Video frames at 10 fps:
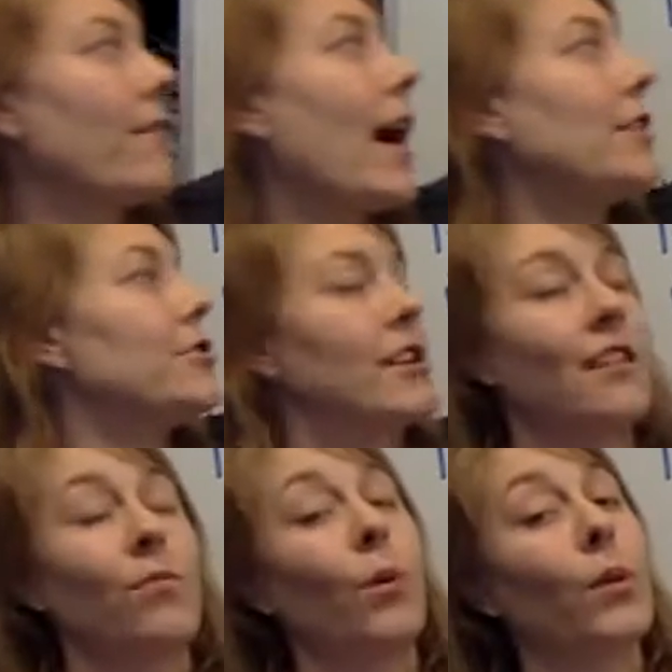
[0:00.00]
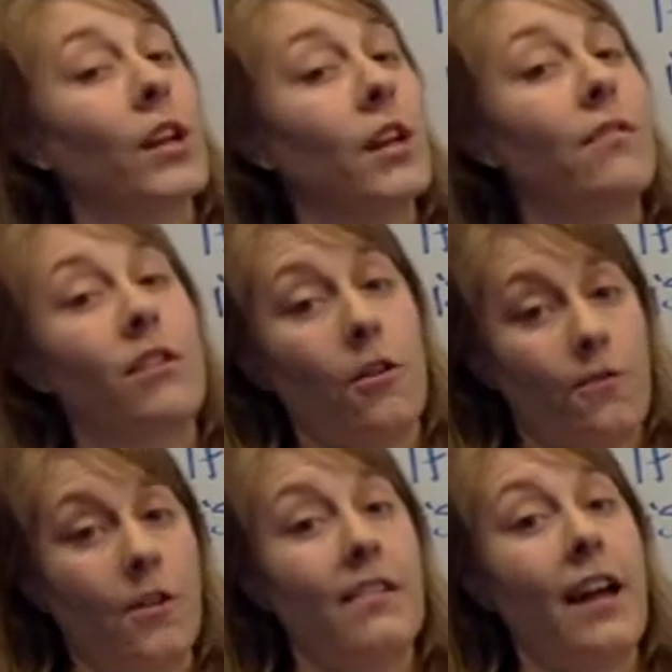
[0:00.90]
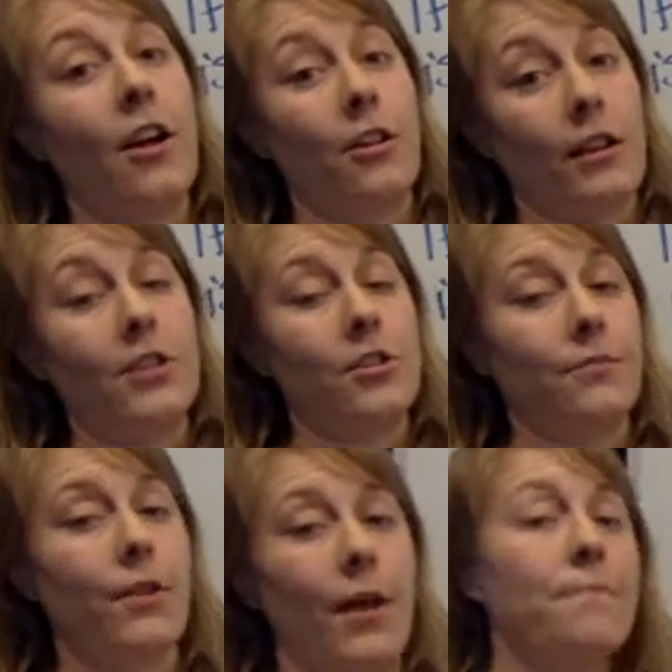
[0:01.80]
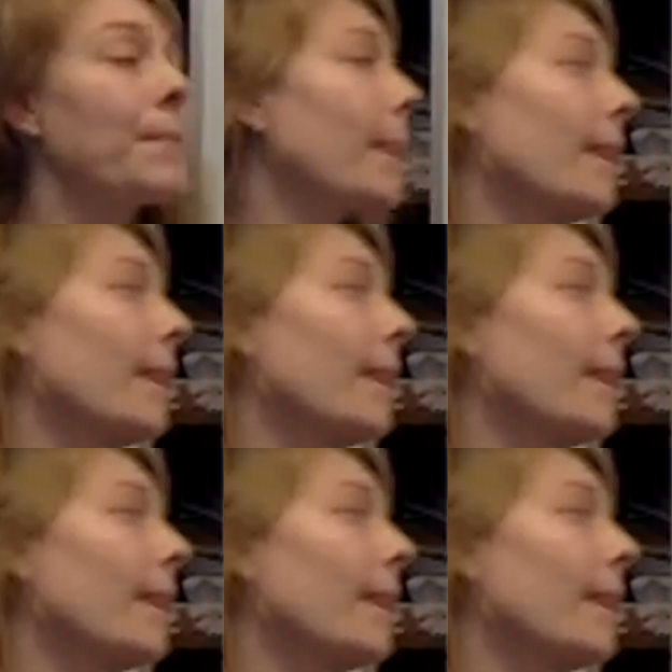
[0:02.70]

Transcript: of hydrogen is what we're going to use in our first calculation, okay?